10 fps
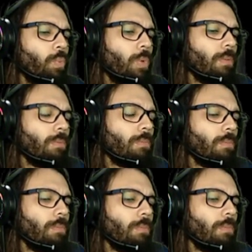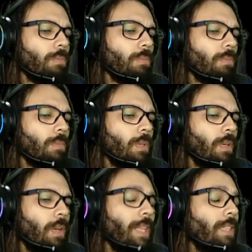Well,
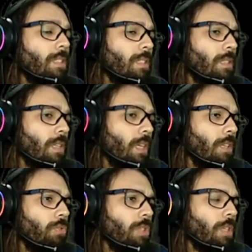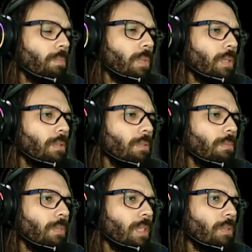that's interesting, but
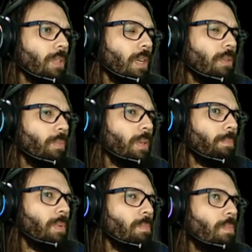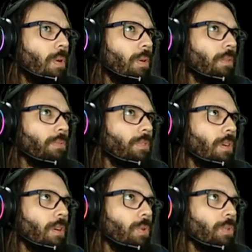sounds like it would be a bit boring for
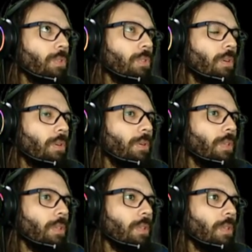a whole story.